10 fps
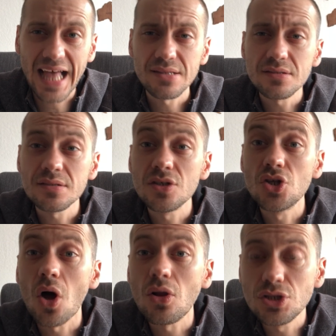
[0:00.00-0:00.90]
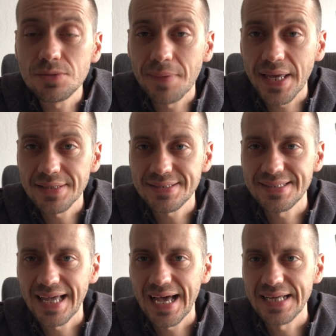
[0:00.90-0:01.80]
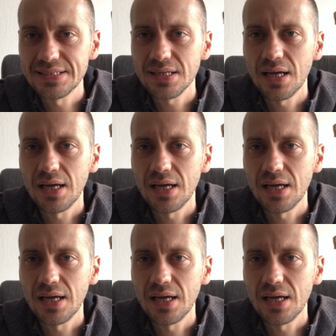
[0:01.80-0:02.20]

And this is a knowledge base that